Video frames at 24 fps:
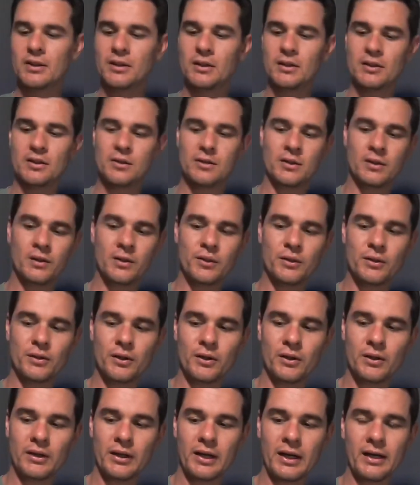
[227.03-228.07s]
So you
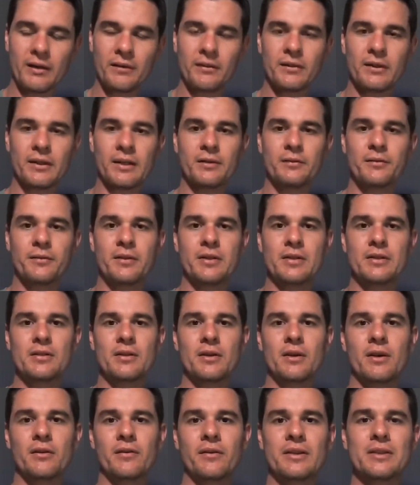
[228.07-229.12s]
don't have that feature
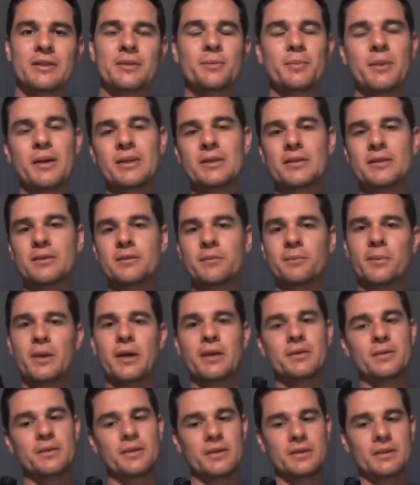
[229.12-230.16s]
of expensive
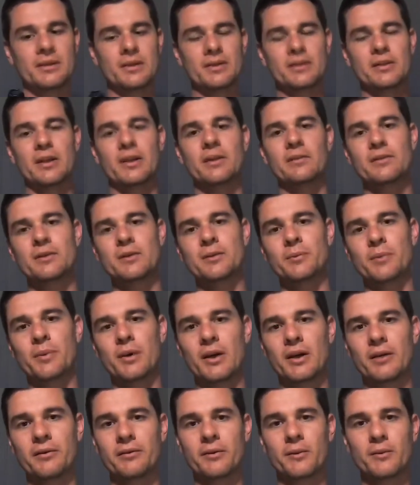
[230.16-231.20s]
battery that you have to
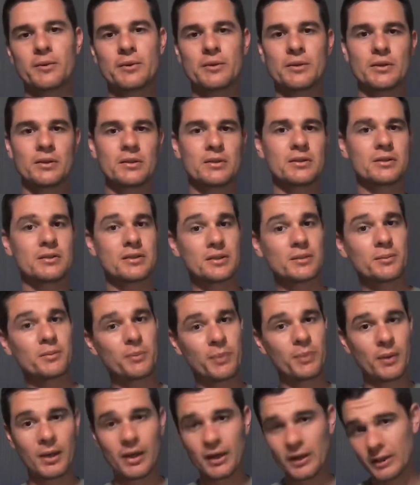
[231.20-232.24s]
buy from a certain
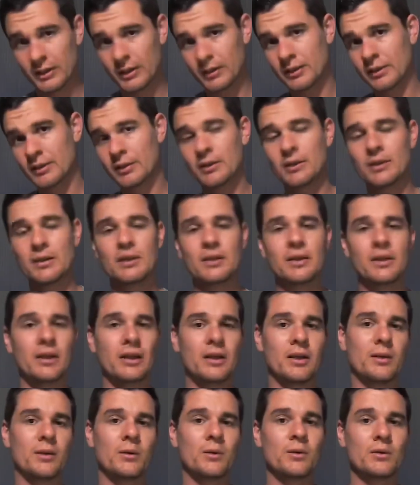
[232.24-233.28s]
supplier
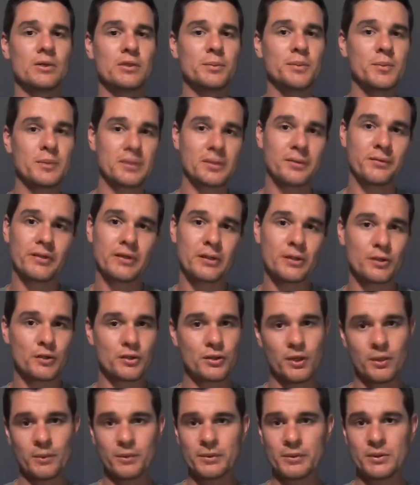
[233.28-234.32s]
or specific
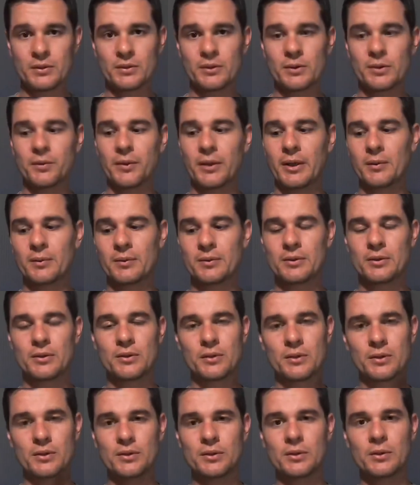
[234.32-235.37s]
shops to be able
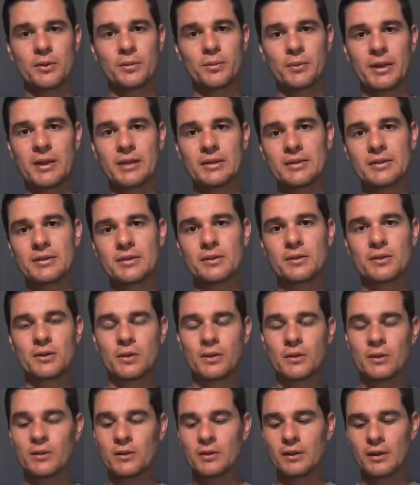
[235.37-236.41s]
to replace it.
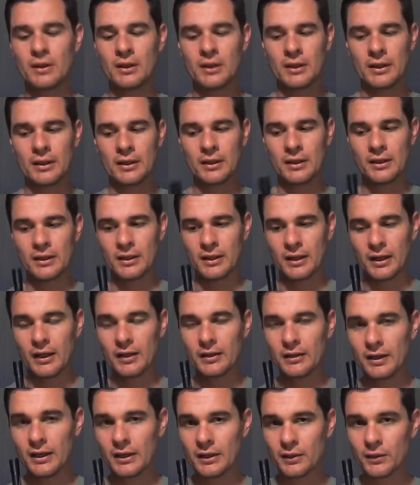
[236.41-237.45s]
So I
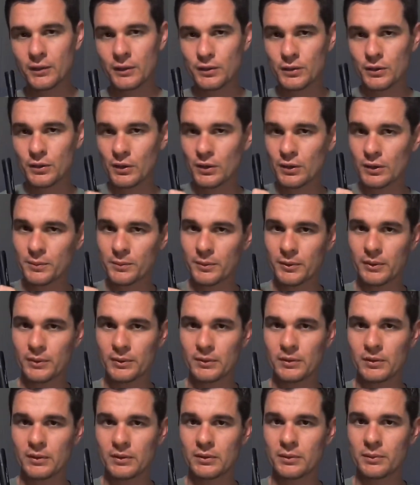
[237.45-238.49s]
like
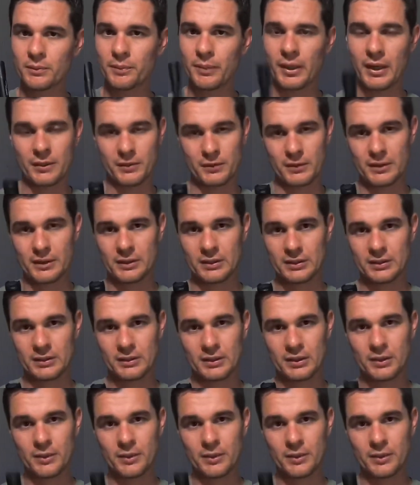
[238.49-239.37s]
rechargeable batteries.